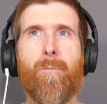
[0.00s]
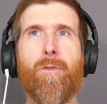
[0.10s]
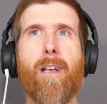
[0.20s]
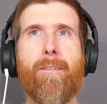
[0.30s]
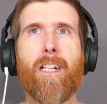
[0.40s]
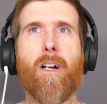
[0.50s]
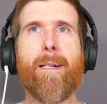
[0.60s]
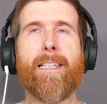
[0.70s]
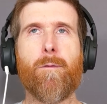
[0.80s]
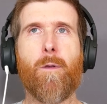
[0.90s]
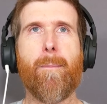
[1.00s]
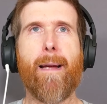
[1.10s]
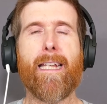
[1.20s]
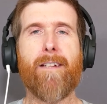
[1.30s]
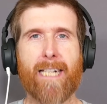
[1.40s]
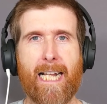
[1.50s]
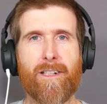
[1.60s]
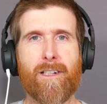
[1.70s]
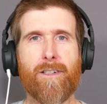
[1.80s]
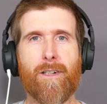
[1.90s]
Do you have any comments you want to make in
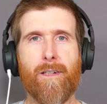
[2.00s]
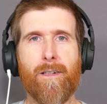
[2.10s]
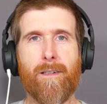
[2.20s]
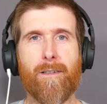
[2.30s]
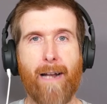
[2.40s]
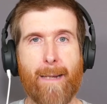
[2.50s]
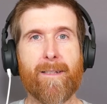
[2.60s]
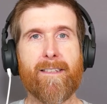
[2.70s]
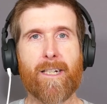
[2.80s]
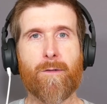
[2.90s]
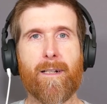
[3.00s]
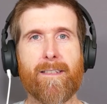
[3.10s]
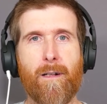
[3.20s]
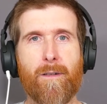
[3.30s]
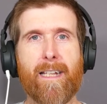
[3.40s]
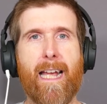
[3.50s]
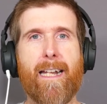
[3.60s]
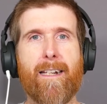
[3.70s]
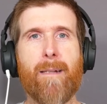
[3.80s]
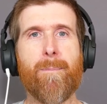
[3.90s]
relation to rape and sexual assault,
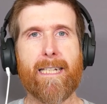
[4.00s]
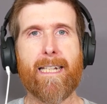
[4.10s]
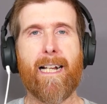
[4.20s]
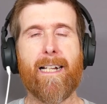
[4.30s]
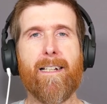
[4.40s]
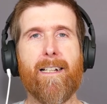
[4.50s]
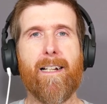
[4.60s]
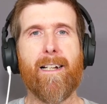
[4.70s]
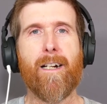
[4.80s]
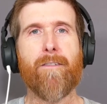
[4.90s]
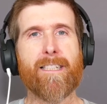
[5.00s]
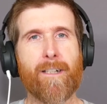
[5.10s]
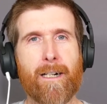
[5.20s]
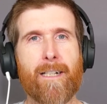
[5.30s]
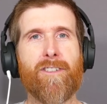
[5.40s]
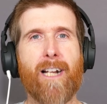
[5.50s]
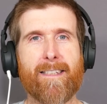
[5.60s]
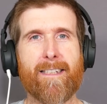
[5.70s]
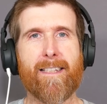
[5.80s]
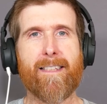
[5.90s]
and in particular restorative
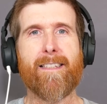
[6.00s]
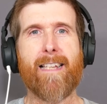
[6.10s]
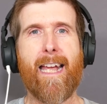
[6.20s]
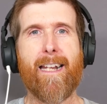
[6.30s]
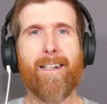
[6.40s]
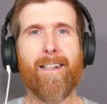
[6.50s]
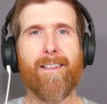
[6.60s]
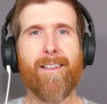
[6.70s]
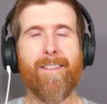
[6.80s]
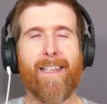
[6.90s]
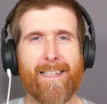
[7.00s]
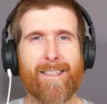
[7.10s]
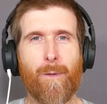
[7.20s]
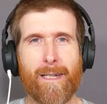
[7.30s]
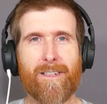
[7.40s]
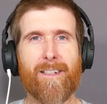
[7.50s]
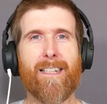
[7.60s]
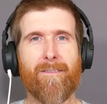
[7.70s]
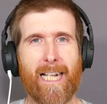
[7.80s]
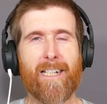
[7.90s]
justice and these questions
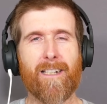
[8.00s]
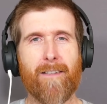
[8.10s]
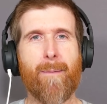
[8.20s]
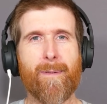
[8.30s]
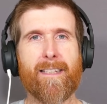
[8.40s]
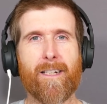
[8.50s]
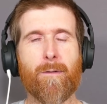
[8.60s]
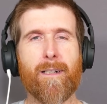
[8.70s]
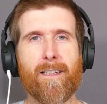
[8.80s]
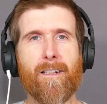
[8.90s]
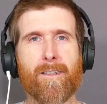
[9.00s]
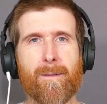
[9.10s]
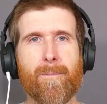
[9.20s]
in relation to rape and sexual assault?